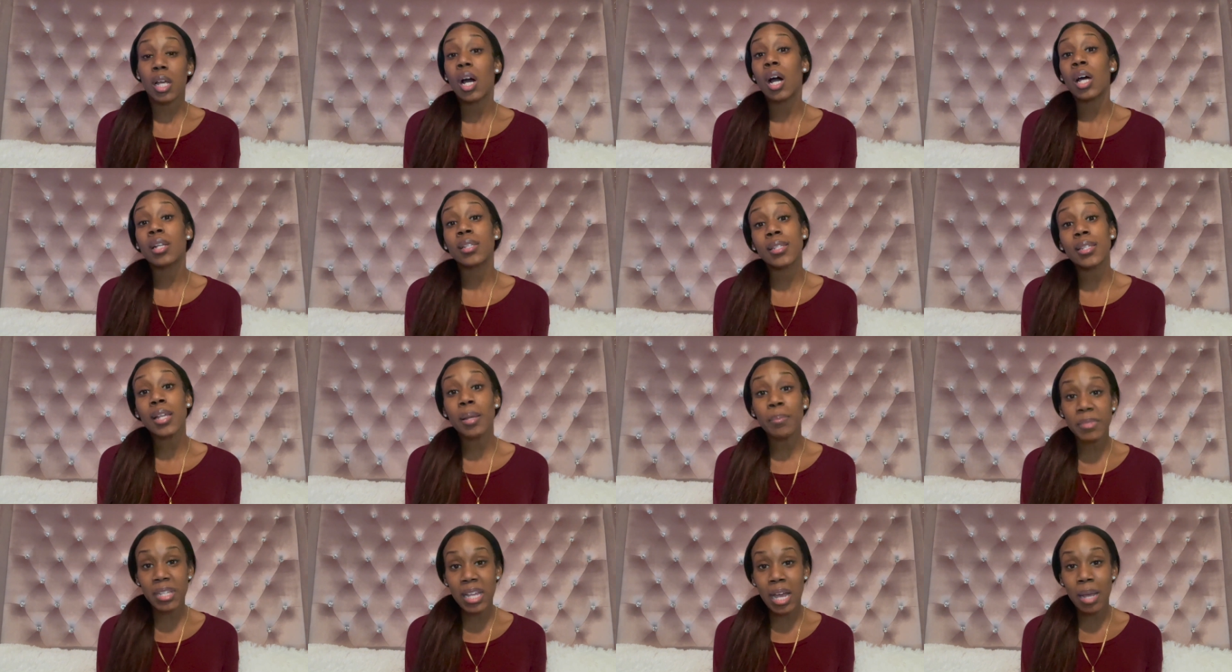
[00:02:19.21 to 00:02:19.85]

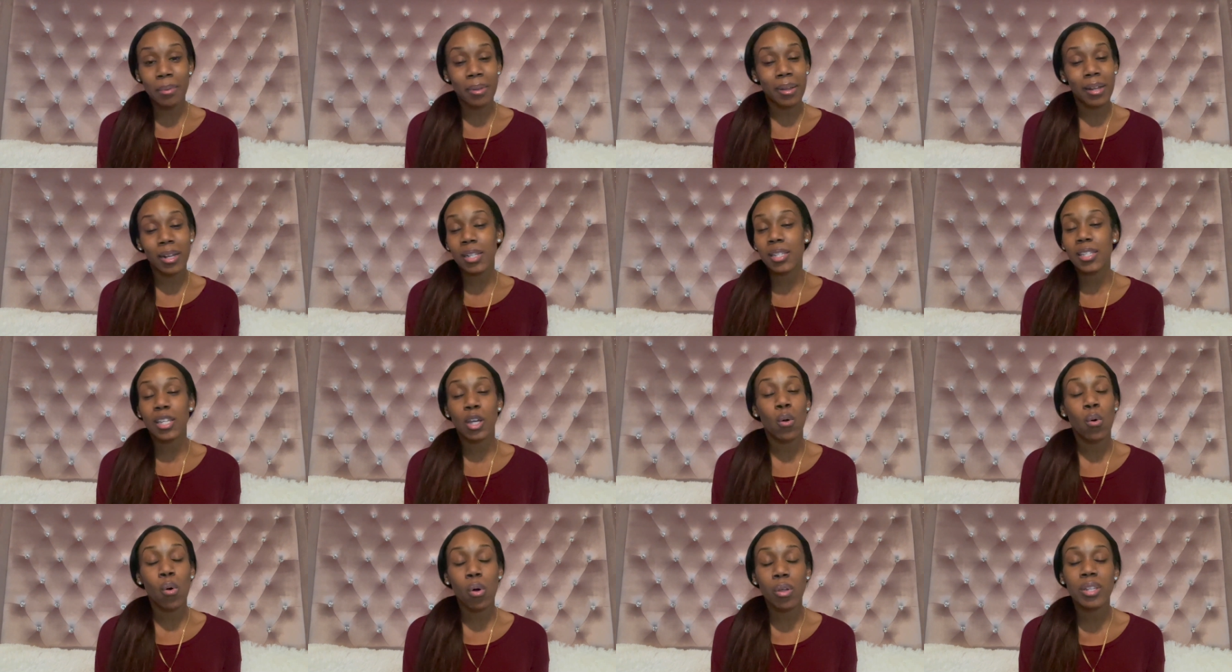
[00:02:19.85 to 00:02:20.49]
sometimes, I'm not gonna
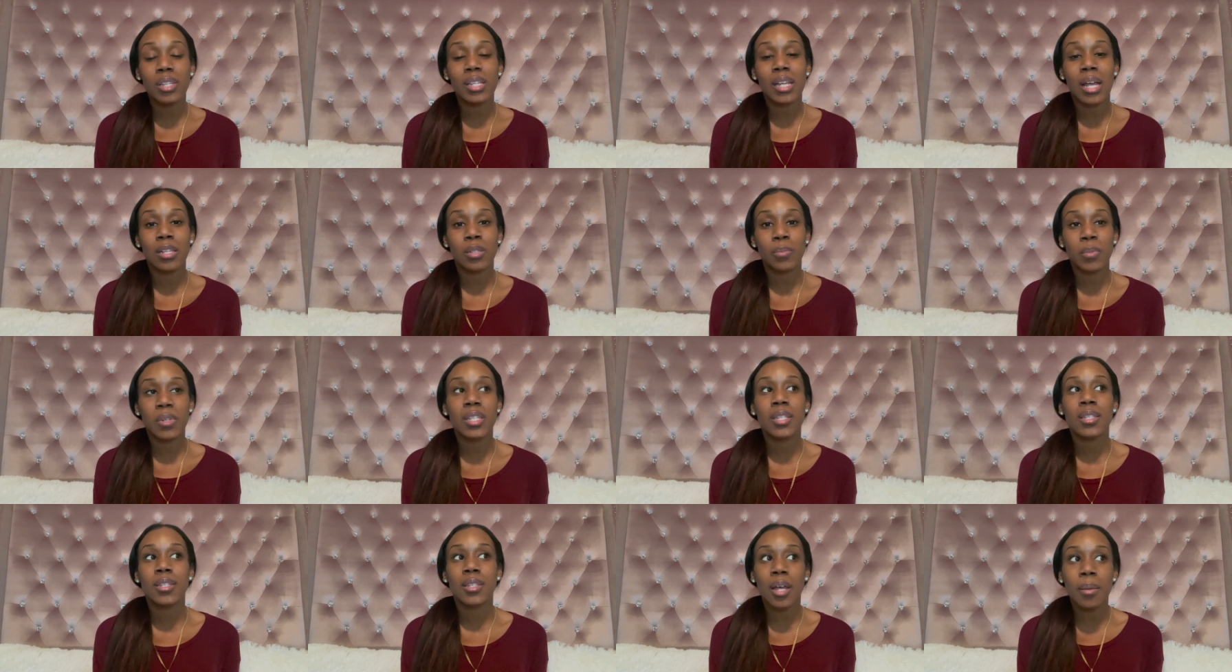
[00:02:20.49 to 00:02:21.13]
say all the times,
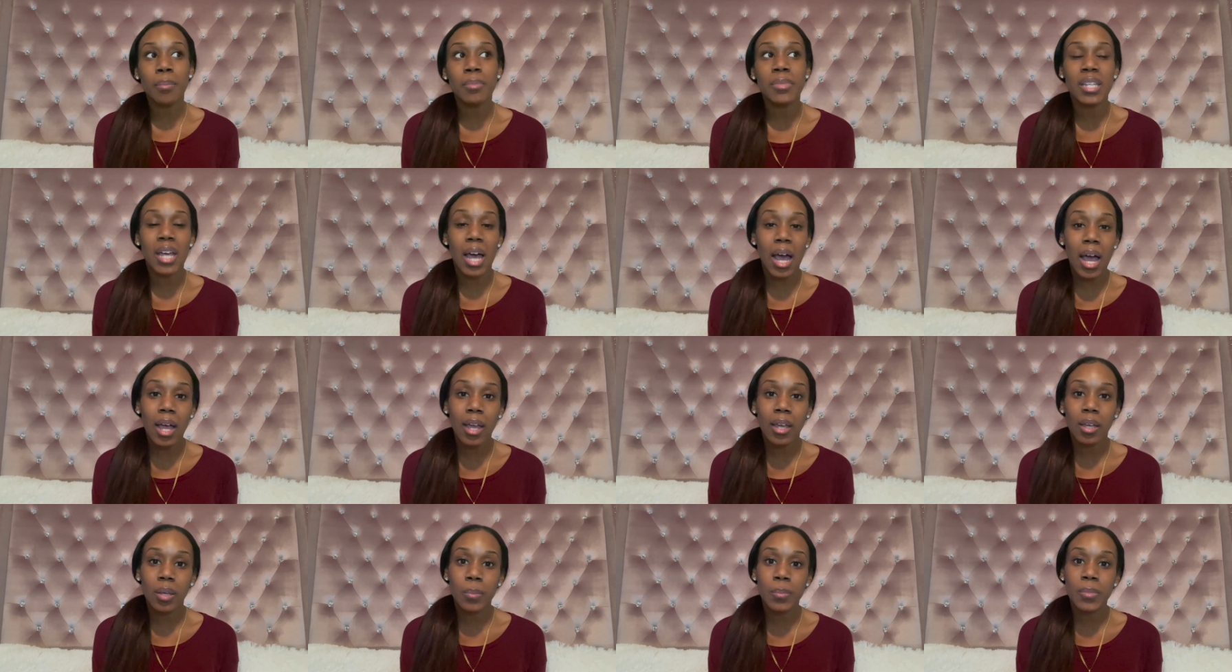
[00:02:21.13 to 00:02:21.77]
but
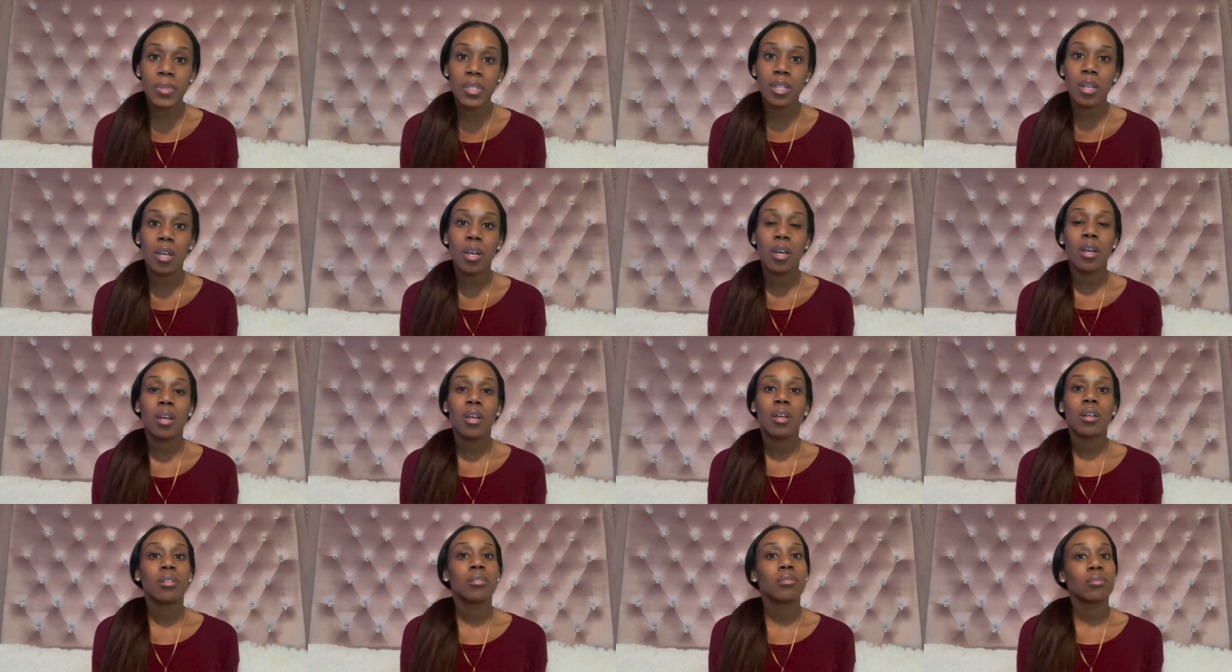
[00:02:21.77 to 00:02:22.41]
sometimes
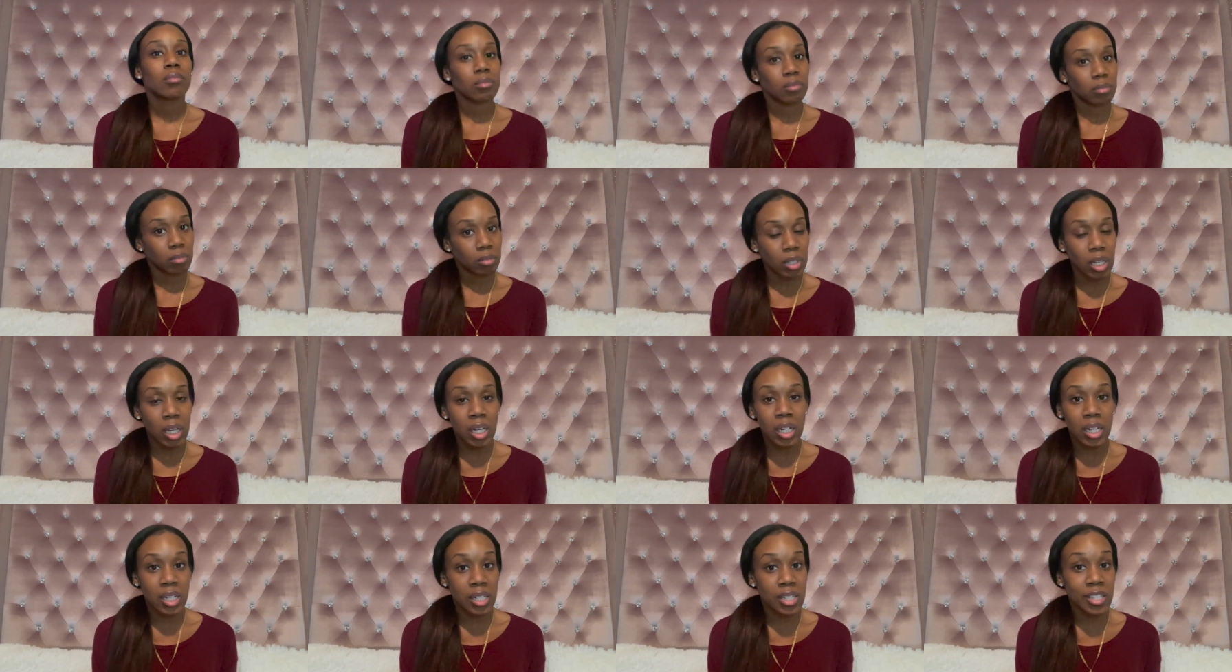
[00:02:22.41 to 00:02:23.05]

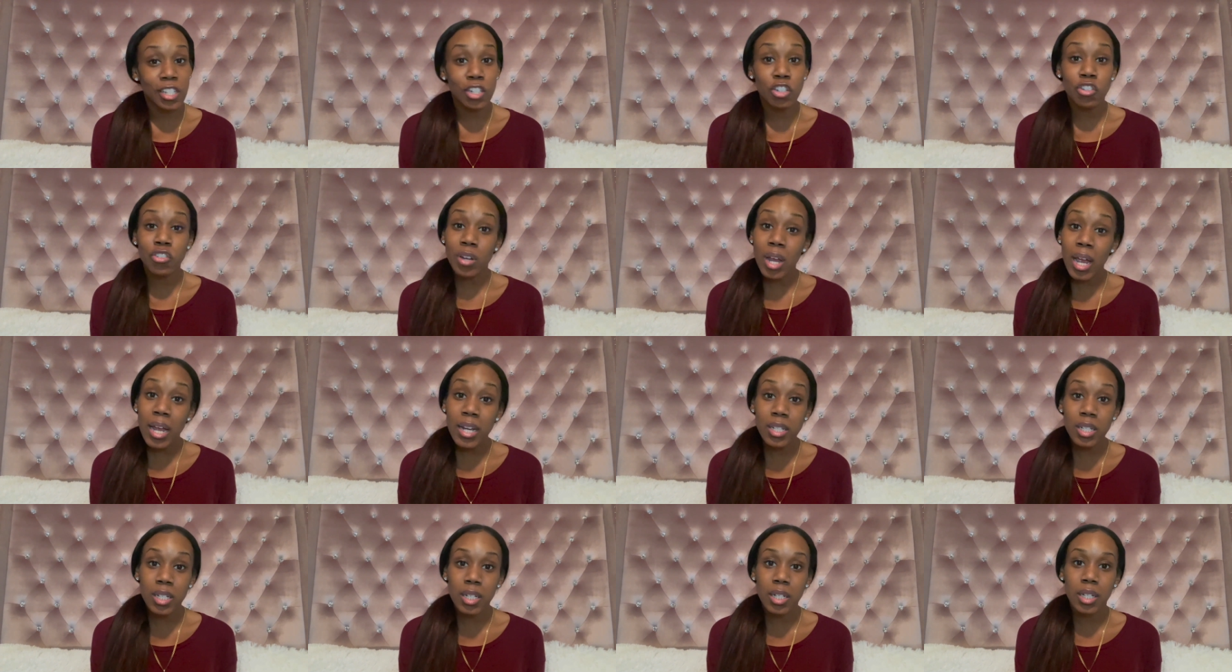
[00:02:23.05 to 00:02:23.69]
it ends in
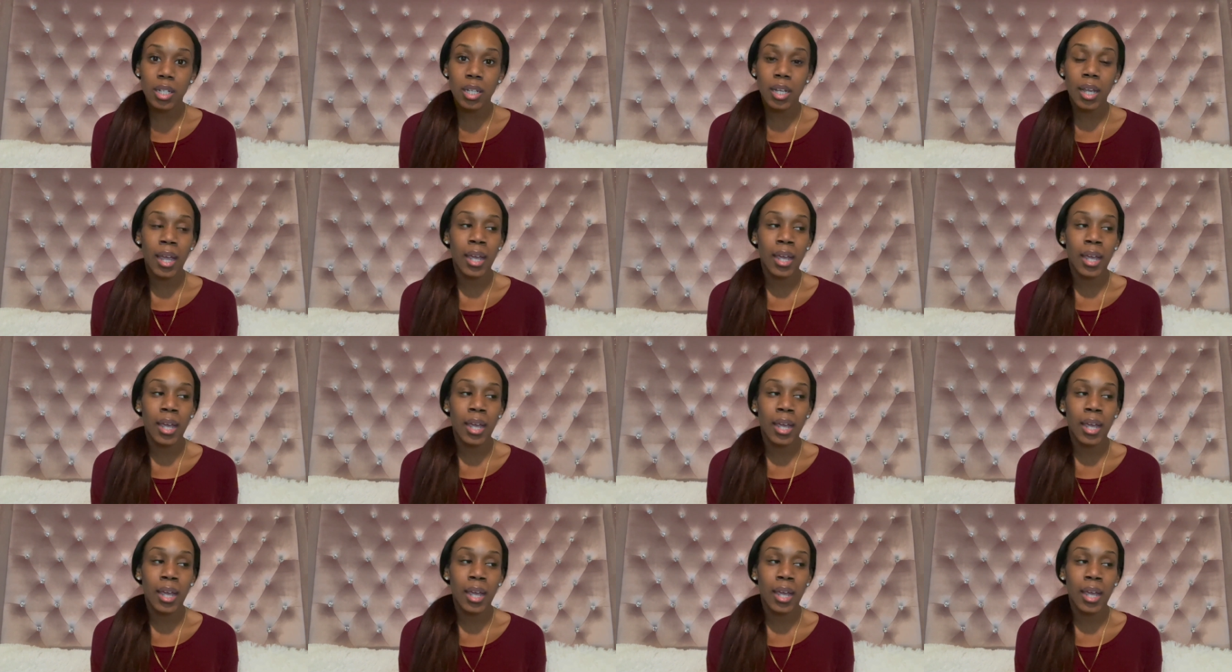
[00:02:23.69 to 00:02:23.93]
tragedy.